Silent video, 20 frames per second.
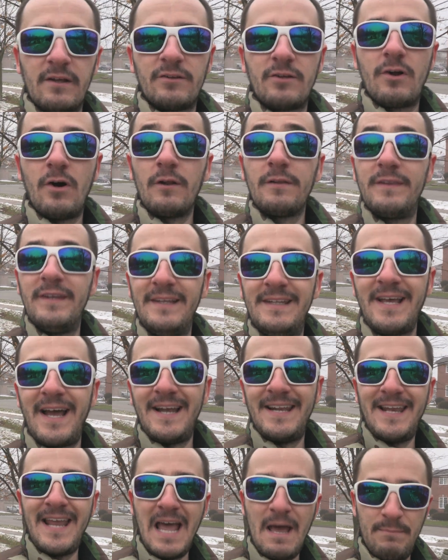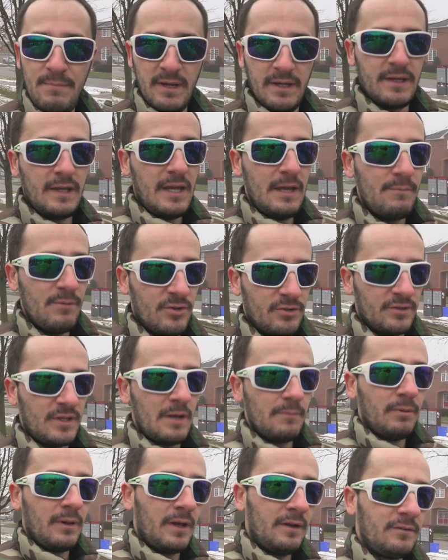It's called the dynamic image
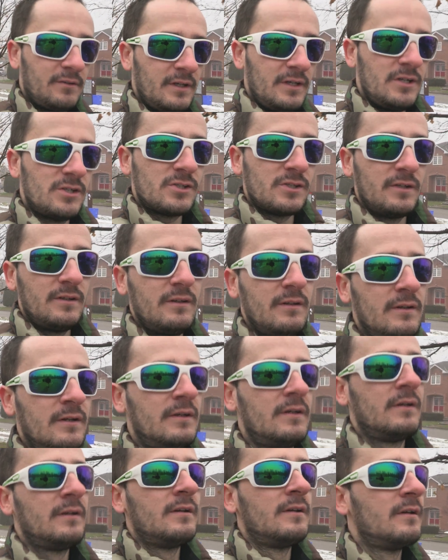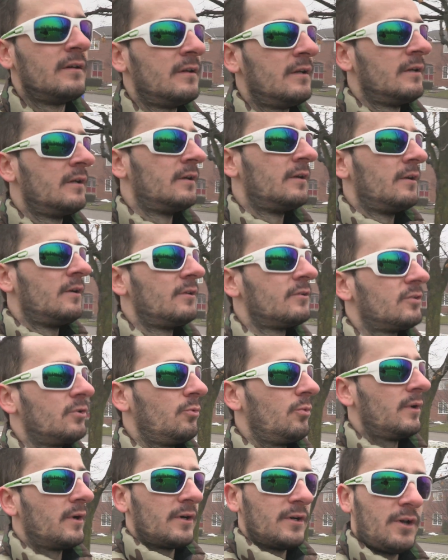stabilization. So
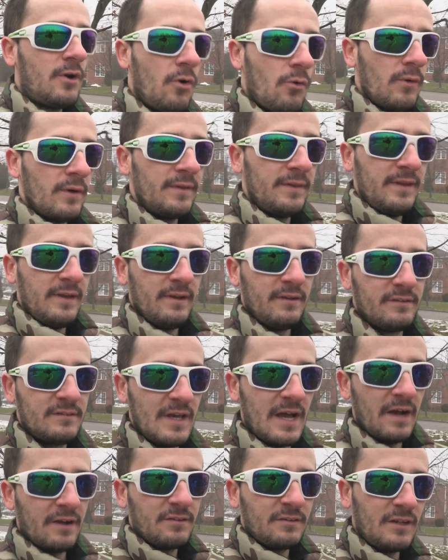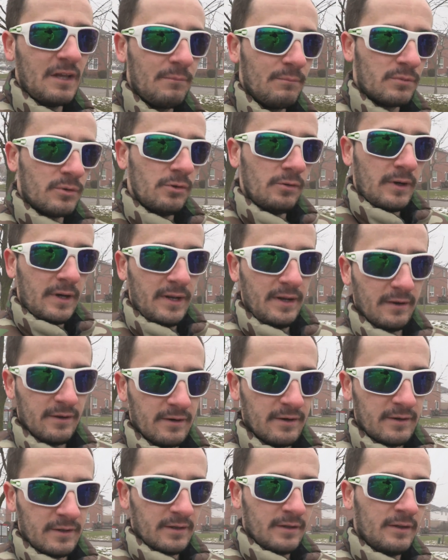we are going the exact same route
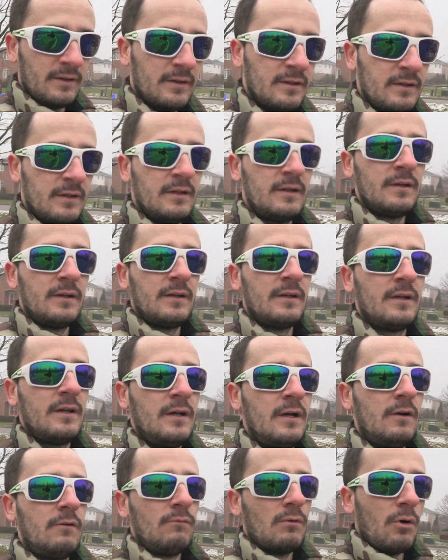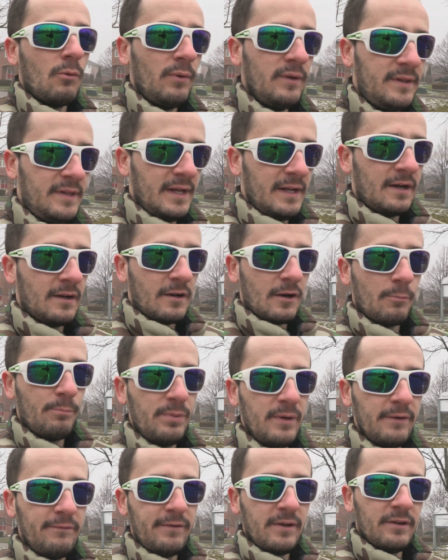here, what we did on our
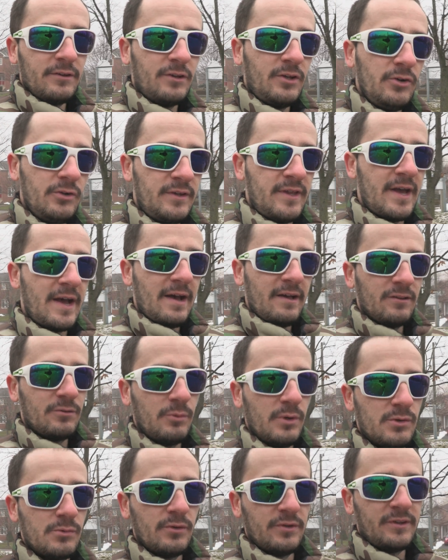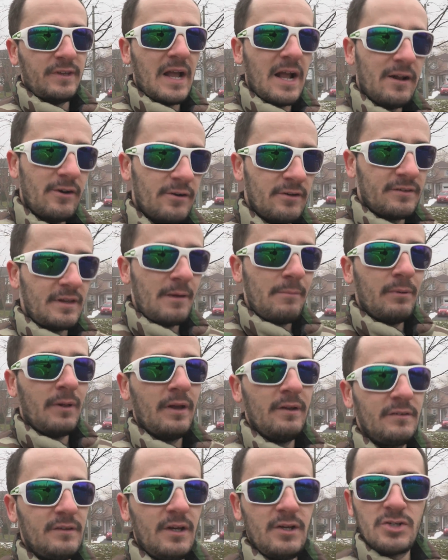previous two tests, which was standard
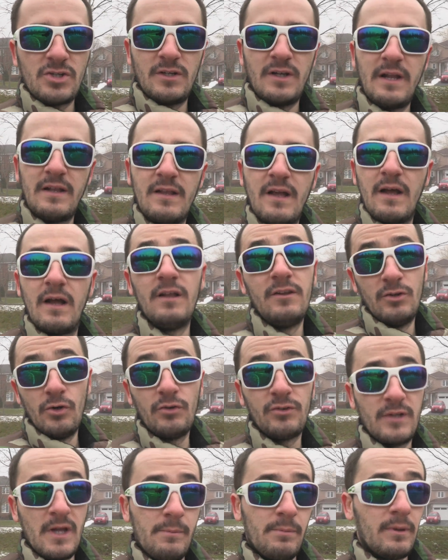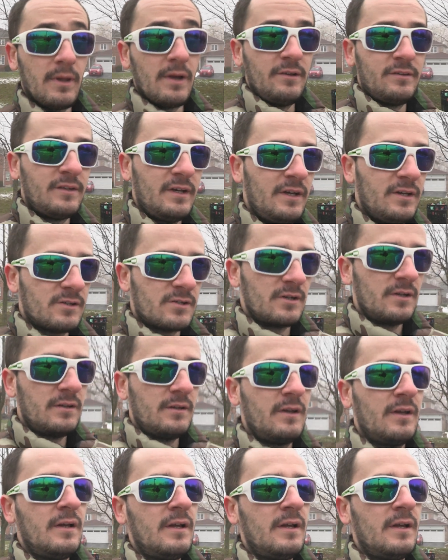stabilization and no stabilization.